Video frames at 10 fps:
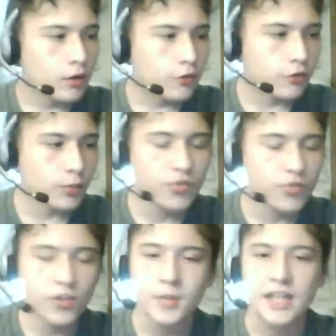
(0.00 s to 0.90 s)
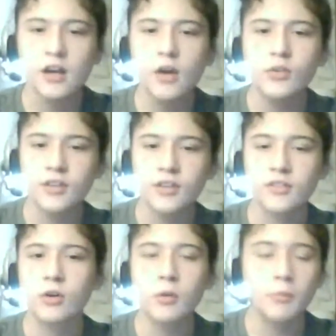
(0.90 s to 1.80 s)
from some
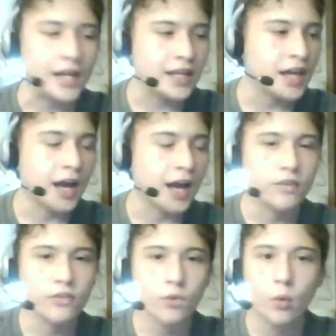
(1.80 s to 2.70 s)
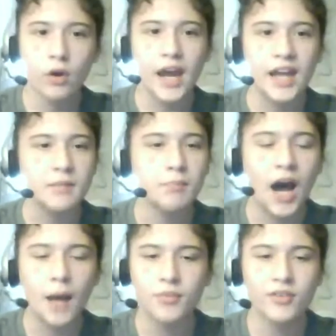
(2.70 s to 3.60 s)
egotistical maniacs or any
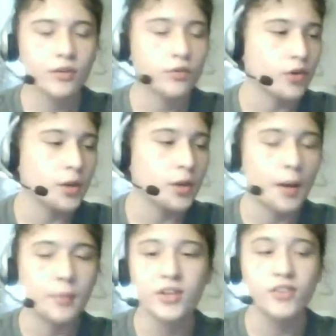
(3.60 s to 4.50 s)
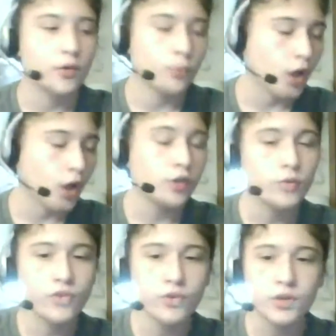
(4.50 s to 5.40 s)
pop singers or hip-hop singers that walk into
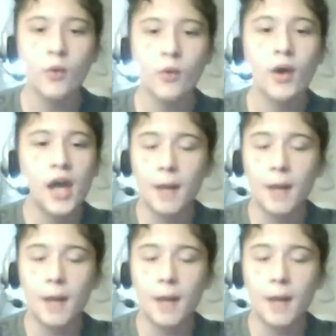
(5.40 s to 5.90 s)
a studio